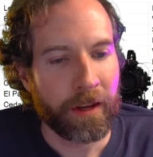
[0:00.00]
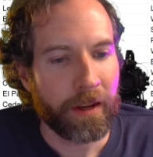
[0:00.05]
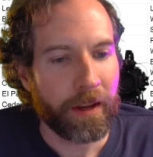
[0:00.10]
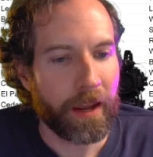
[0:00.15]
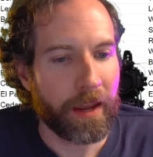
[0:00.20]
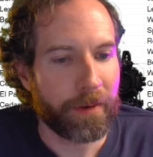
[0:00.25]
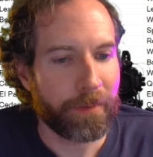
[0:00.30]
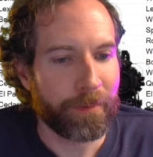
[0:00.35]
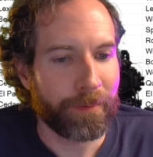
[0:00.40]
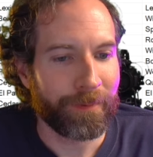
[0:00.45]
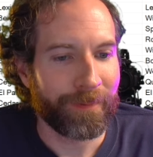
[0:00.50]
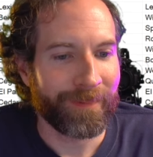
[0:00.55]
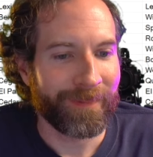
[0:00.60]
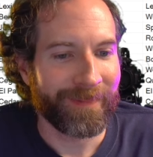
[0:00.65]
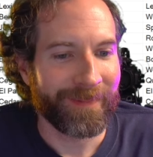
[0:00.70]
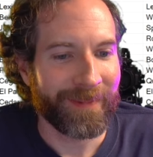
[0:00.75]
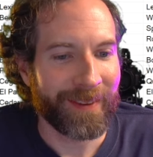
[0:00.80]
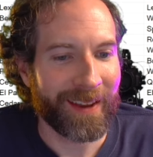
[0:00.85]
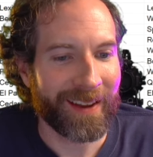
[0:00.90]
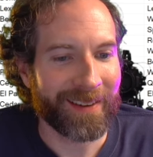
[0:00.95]
And
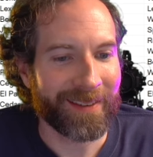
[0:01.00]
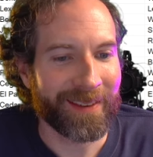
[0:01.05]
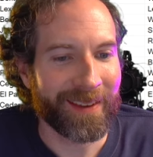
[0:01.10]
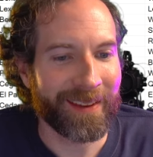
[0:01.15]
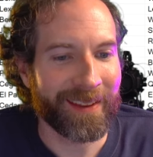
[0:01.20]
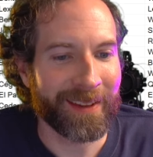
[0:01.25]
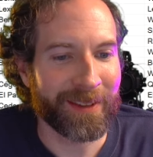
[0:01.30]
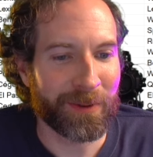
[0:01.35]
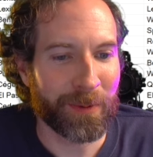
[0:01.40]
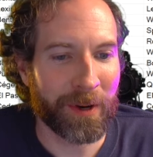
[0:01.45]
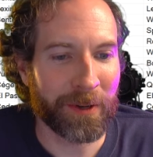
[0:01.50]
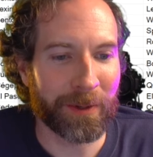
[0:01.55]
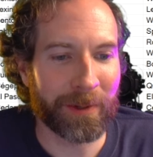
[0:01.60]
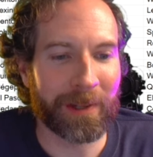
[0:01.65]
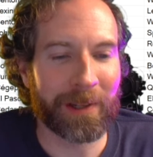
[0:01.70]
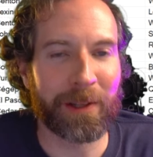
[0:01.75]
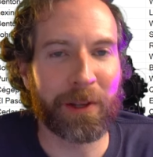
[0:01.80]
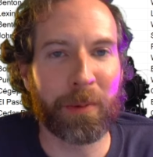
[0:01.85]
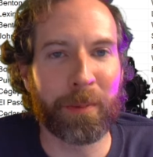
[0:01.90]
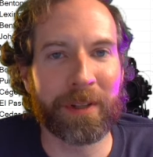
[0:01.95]
yeah, it dwindled
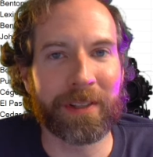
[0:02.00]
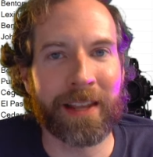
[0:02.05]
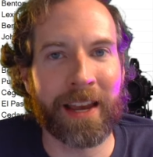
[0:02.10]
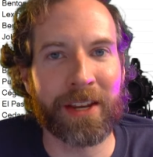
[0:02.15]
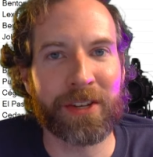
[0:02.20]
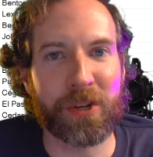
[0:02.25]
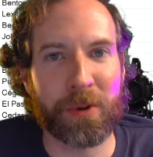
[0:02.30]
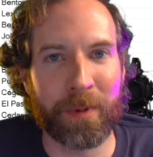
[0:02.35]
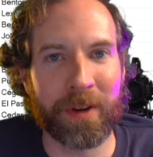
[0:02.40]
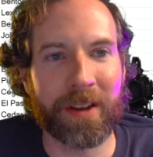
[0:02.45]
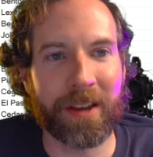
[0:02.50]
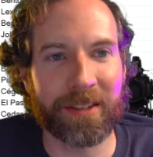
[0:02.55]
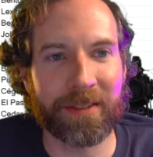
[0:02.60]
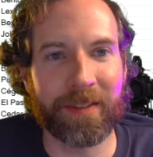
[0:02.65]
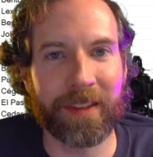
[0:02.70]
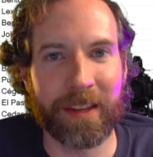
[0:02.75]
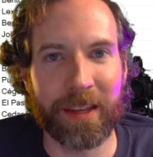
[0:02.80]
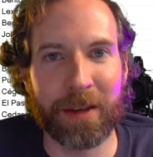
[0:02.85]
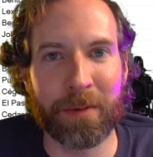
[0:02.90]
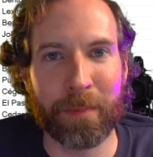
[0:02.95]
a little bit last year because of
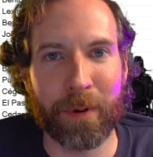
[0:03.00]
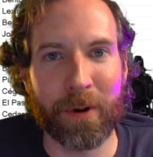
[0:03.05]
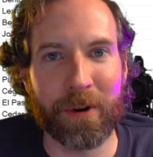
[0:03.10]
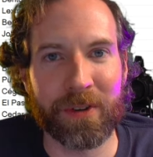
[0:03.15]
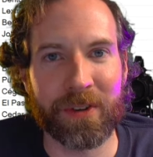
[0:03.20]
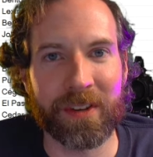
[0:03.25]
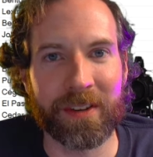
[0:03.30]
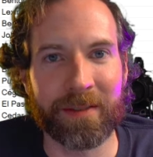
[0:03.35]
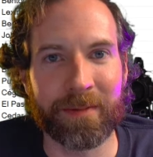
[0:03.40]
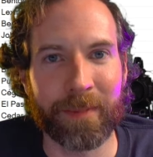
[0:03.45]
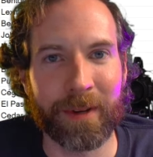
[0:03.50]
the in-person,